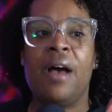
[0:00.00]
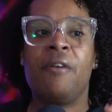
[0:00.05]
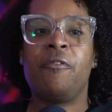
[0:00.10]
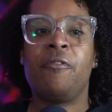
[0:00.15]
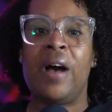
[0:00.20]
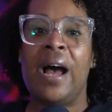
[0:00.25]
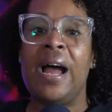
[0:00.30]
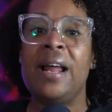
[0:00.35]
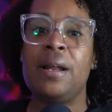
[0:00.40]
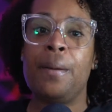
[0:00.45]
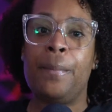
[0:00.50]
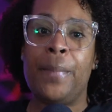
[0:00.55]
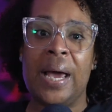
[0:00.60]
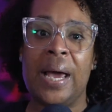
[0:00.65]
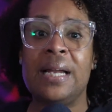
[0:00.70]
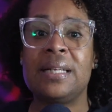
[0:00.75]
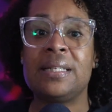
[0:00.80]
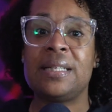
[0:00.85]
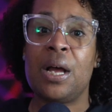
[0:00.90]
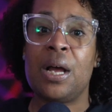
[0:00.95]
Find a
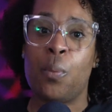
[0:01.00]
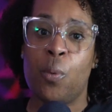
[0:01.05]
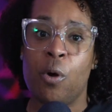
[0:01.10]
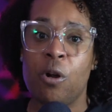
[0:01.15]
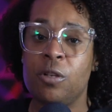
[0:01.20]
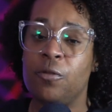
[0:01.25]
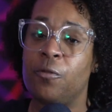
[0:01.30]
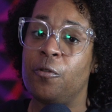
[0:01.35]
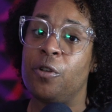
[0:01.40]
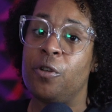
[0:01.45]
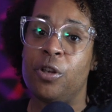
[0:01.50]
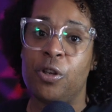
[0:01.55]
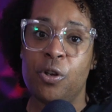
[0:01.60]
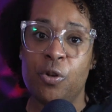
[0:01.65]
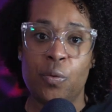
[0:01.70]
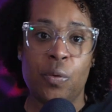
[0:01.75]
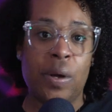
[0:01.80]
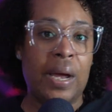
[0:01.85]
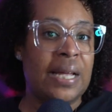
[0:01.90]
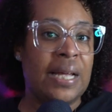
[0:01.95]
balance that works for
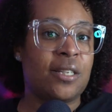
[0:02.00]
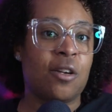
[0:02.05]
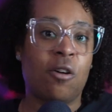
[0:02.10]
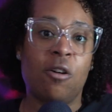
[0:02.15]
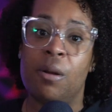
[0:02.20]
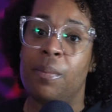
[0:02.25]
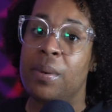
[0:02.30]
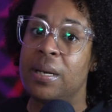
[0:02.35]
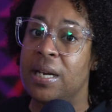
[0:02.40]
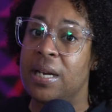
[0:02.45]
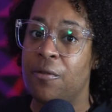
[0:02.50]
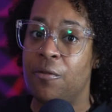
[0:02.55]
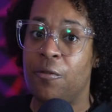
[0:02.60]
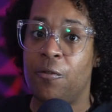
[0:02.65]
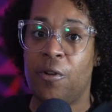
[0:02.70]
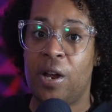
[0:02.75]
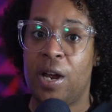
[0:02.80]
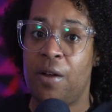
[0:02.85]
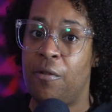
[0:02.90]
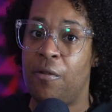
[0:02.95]
you. It's going to be
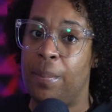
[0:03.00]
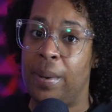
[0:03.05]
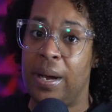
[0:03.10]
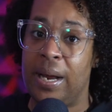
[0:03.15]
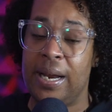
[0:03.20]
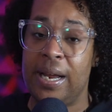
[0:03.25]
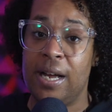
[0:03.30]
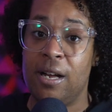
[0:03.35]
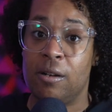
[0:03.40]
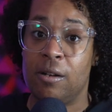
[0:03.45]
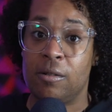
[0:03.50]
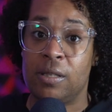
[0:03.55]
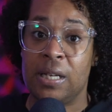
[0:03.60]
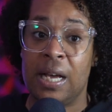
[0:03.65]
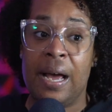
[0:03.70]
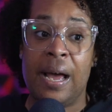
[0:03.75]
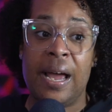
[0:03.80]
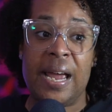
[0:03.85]
different for everybody else.